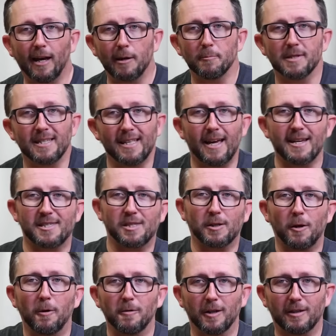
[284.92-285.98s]
Nine was the last to
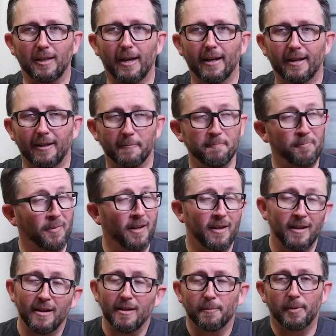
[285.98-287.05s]
go, looked like.
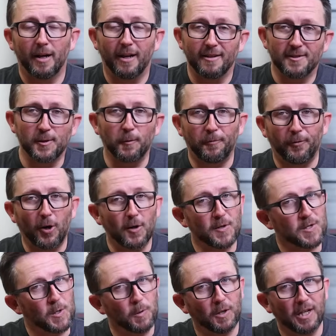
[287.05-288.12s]
But so far,
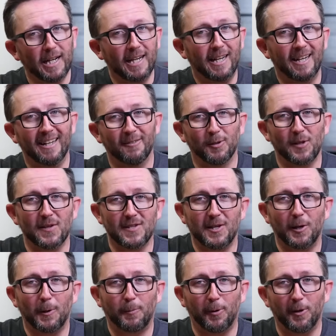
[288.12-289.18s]
so good with this
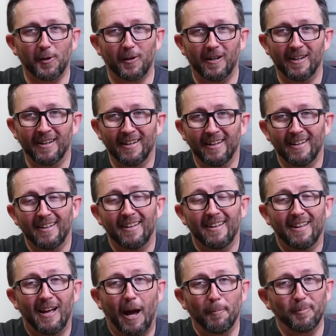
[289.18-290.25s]
hitter Pearl.
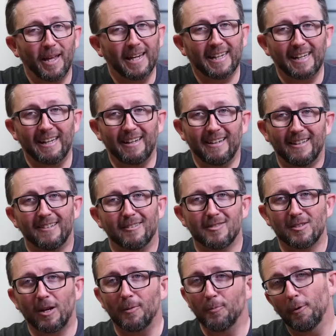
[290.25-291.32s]
I'm liking it. Let's
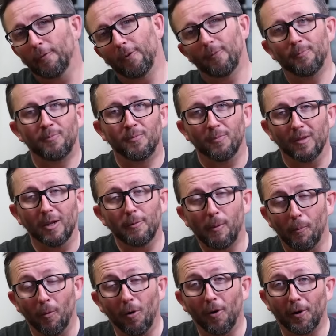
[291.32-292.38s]
start moving a little
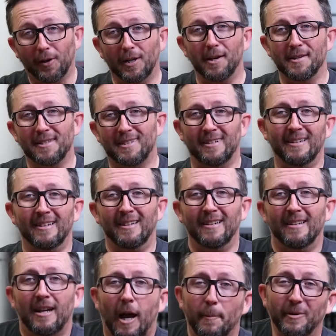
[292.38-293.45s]
bit more because
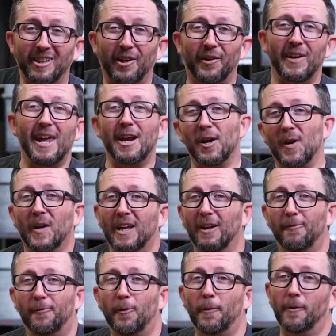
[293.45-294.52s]
I'm a little eager to
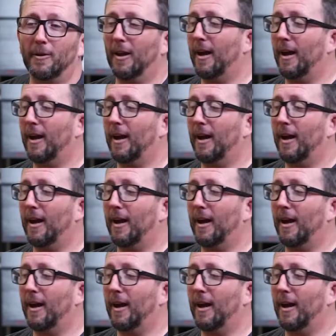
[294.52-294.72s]
get further